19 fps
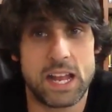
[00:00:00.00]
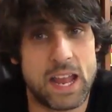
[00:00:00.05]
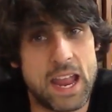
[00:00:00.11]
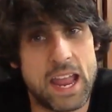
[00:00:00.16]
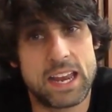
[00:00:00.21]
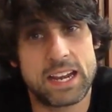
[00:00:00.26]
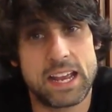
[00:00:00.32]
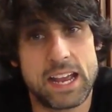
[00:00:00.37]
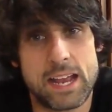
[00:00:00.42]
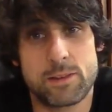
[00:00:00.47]

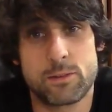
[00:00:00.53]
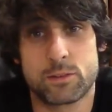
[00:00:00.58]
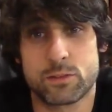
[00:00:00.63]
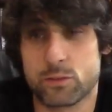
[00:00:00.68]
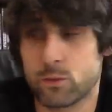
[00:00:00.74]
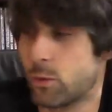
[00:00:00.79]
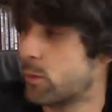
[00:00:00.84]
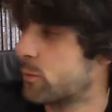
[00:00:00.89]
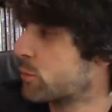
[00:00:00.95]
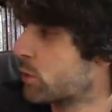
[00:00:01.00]
And I have a
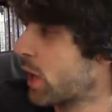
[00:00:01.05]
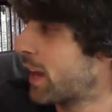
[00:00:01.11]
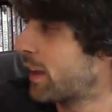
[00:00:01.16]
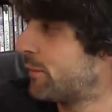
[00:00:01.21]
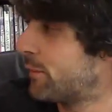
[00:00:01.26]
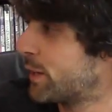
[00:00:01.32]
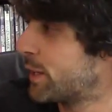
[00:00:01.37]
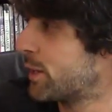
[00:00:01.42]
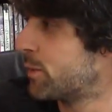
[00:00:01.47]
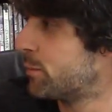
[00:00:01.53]
slew of shot
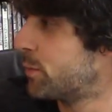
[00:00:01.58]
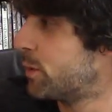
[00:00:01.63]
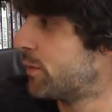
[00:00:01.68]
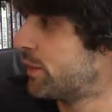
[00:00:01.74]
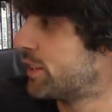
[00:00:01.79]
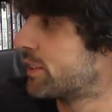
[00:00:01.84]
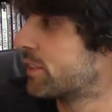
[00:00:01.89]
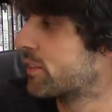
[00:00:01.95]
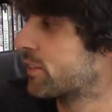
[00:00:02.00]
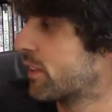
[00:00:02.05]
on video
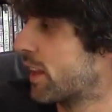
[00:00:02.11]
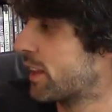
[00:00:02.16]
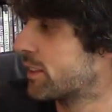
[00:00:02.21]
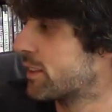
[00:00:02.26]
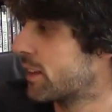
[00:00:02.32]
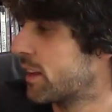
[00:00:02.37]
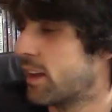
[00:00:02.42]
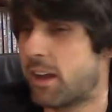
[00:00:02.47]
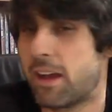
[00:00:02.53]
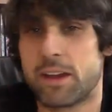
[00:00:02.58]
movies
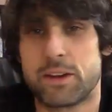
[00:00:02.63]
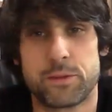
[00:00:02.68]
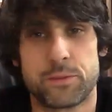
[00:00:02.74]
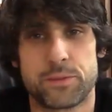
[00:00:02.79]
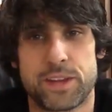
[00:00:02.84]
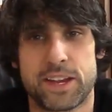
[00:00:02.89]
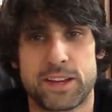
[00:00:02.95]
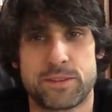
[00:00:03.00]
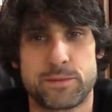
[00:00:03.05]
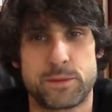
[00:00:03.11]
that uh, I don't
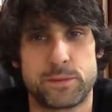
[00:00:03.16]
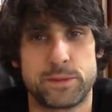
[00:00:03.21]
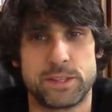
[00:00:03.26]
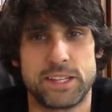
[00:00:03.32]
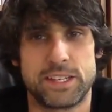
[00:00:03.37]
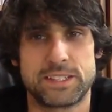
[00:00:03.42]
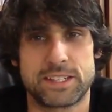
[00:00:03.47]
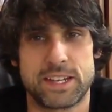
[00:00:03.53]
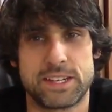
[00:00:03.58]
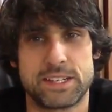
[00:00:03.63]
think have been
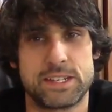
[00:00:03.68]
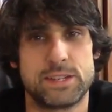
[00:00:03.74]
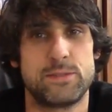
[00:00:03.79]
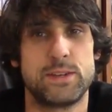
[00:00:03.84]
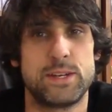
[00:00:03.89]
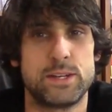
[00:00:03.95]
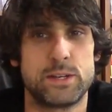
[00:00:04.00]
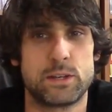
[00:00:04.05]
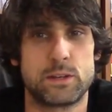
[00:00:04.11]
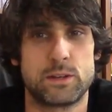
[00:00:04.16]
released on
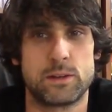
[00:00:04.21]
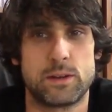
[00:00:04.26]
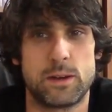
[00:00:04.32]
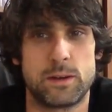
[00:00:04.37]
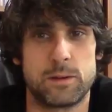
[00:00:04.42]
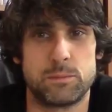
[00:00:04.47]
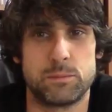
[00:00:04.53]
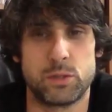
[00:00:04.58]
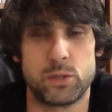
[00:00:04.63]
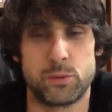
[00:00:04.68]
DVD or,
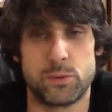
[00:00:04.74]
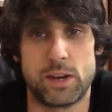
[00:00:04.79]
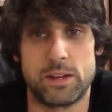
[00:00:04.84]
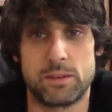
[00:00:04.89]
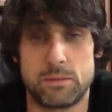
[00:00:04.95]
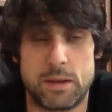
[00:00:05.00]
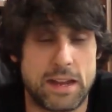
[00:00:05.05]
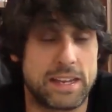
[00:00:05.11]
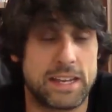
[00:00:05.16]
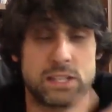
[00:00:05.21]
or Blu
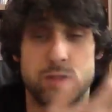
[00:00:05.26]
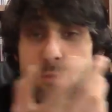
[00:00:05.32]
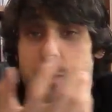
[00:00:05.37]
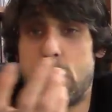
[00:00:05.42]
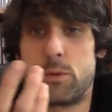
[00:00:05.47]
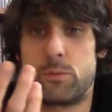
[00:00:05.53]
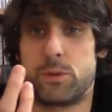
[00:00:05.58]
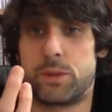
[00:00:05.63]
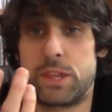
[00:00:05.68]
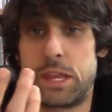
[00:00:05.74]
ray. I guess
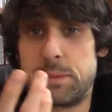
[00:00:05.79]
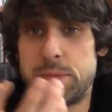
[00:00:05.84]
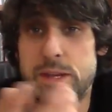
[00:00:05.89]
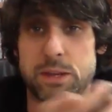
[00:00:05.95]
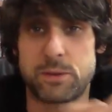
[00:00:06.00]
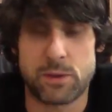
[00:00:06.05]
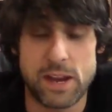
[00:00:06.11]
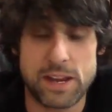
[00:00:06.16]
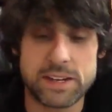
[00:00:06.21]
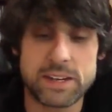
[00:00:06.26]
why would they
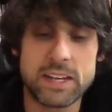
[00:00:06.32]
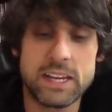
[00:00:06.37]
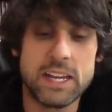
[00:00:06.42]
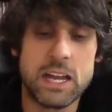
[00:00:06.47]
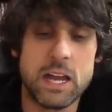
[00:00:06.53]
be, right?